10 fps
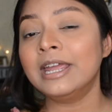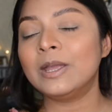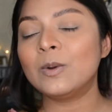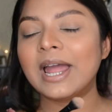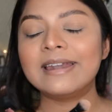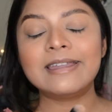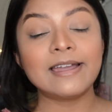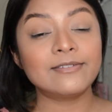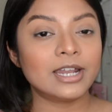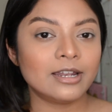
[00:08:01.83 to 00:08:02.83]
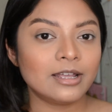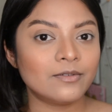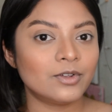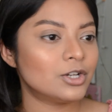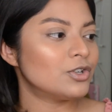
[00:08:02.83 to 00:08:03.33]
You can definitely
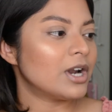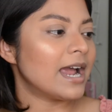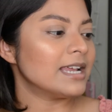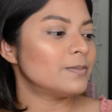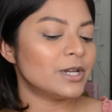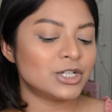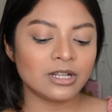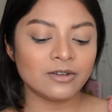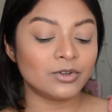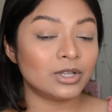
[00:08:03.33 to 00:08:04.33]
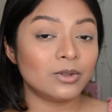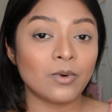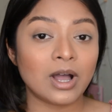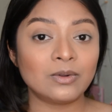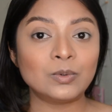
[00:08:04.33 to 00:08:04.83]
give it a try, especially if you're the
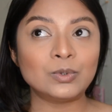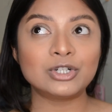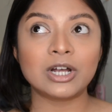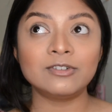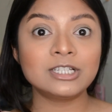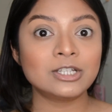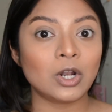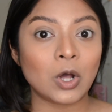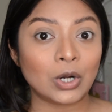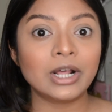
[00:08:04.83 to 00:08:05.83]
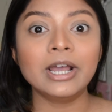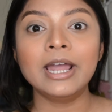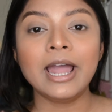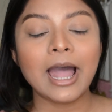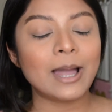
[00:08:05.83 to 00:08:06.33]
one who travels a lot.
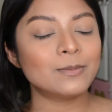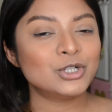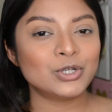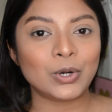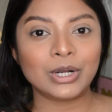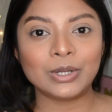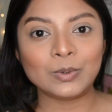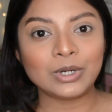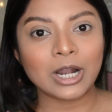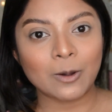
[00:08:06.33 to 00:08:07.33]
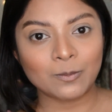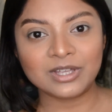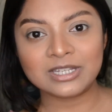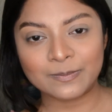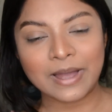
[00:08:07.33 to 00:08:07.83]
I'm sure you'd love
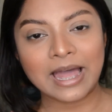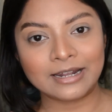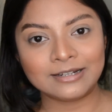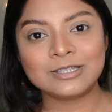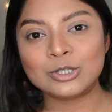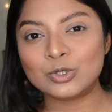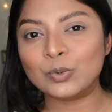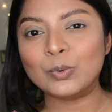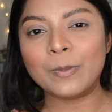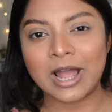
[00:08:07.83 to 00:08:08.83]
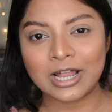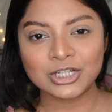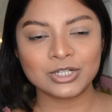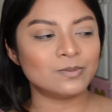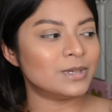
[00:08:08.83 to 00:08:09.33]
this palette so much.
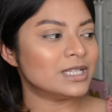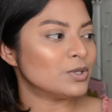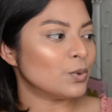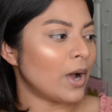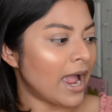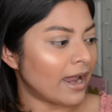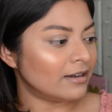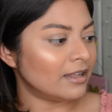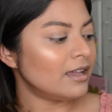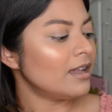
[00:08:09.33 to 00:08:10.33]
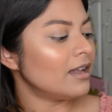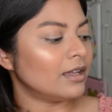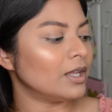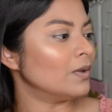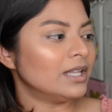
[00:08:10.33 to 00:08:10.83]
It would be so handy.
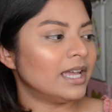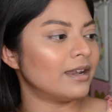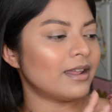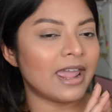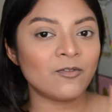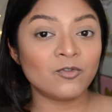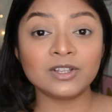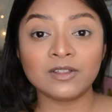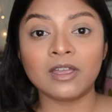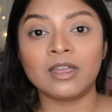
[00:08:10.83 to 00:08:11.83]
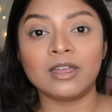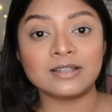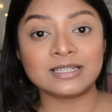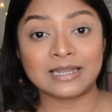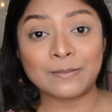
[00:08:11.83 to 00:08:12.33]
You'll get everything in
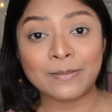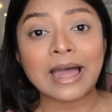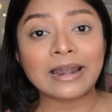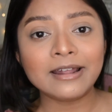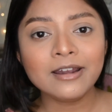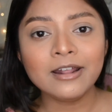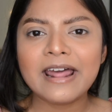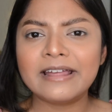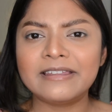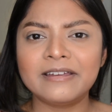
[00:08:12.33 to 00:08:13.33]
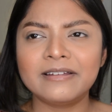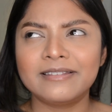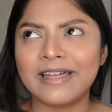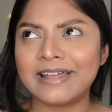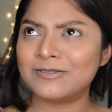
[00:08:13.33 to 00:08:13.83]
a same palette. I think
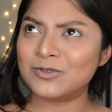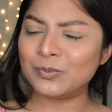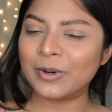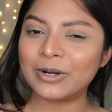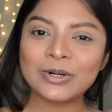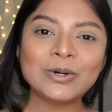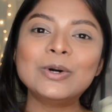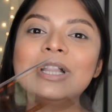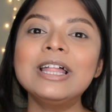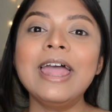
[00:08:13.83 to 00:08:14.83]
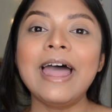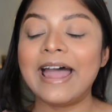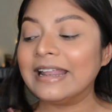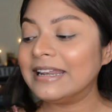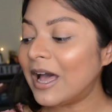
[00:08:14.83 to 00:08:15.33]
that's super cool.
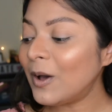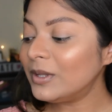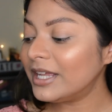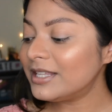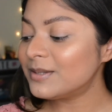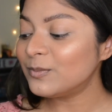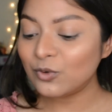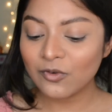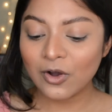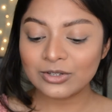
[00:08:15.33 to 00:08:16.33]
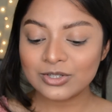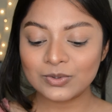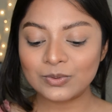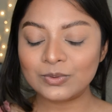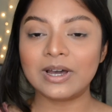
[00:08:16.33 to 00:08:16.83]
And now let's move on
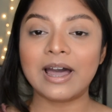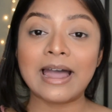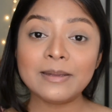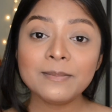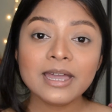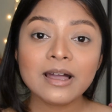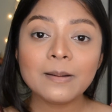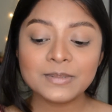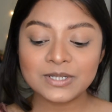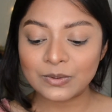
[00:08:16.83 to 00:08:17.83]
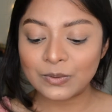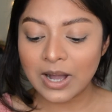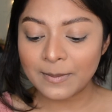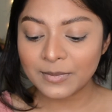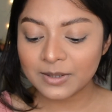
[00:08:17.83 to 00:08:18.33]
to the eye makeup. So
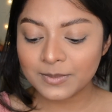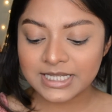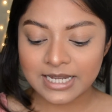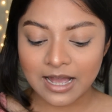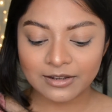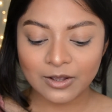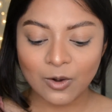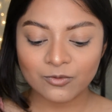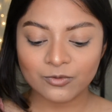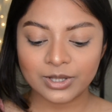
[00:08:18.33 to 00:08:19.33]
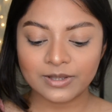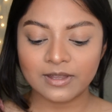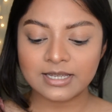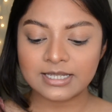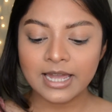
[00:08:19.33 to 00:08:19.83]
I'm going to be starting off with
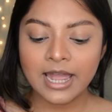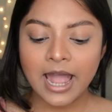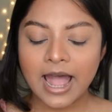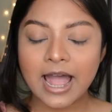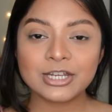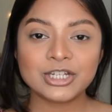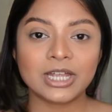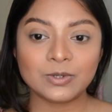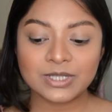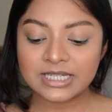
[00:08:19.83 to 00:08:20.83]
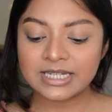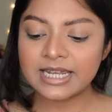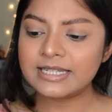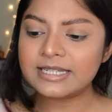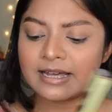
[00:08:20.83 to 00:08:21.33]
this eyeshadow
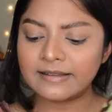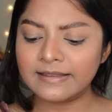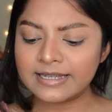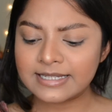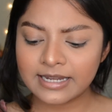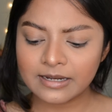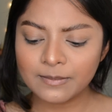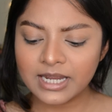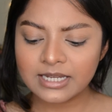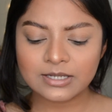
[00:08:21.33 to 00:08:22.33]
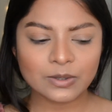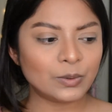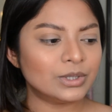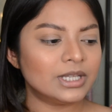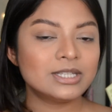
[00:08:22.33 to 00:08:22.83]
sticks they sent me.
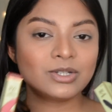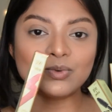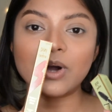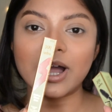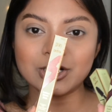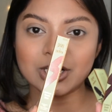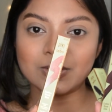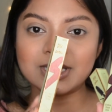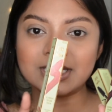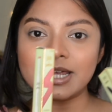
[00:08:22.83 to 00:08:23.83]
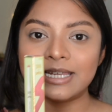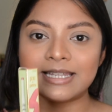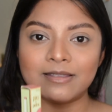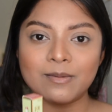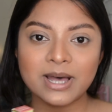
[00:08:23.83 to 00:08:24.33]
So these 2 eyeshadow sticks
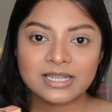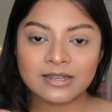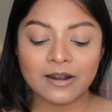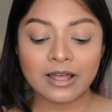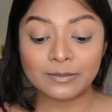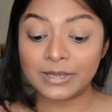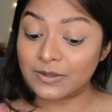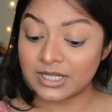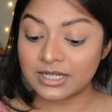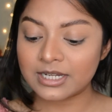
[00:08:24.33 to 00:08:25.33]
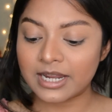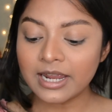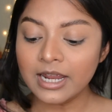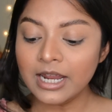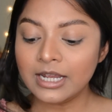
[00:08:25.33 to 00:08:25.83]
and the mascara I'll be using
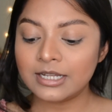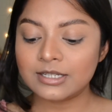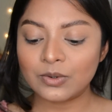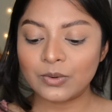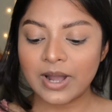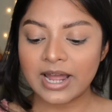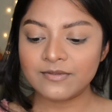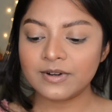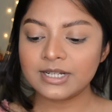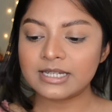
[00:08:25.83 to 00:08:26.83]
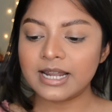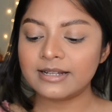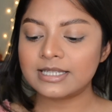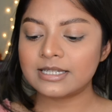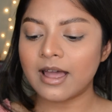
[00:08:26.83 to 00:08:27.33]
today. So at first
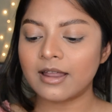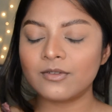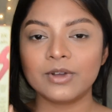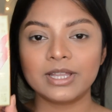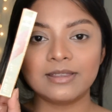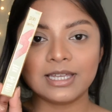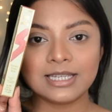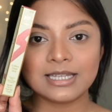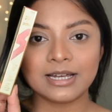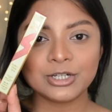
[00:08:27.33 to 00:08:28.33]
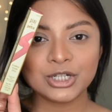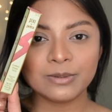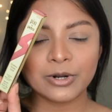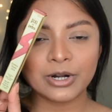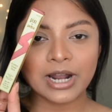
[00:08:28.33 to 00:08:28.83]
let's start with this
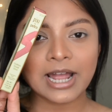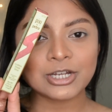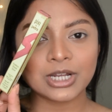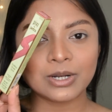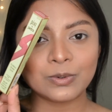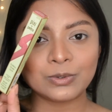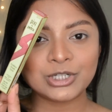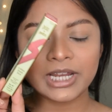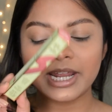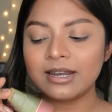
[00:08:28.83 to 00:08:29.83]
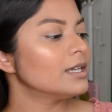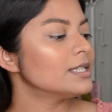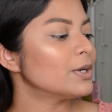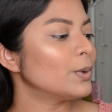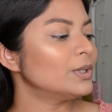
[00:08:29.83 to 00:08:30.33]
shimmer eyeshadow shade.
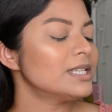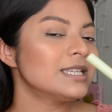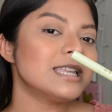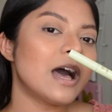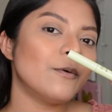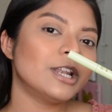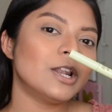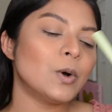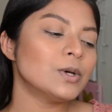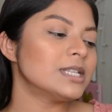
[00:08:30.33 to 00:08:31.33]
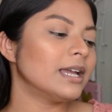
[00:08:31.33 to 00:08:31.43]
So this is how it looks.